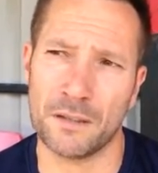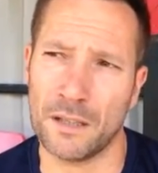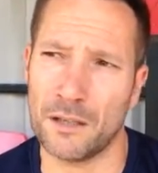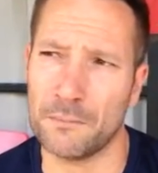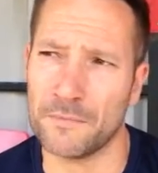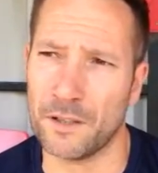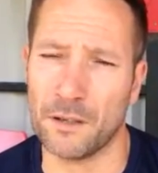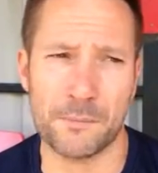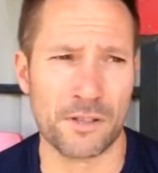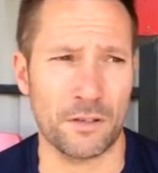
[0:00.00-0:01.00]
You
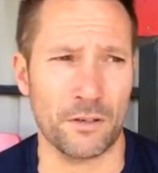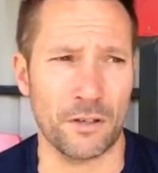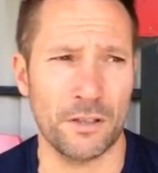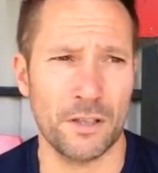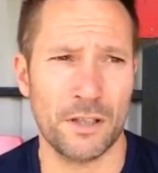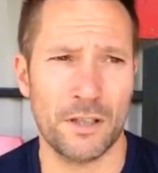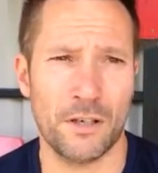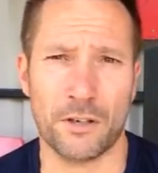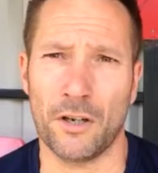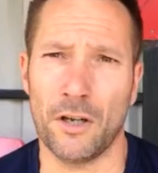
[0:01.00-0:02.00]
know, I'm still
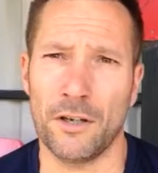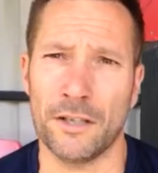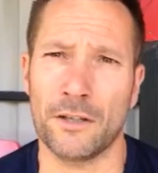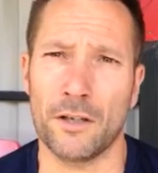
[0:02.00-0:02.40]
on a learning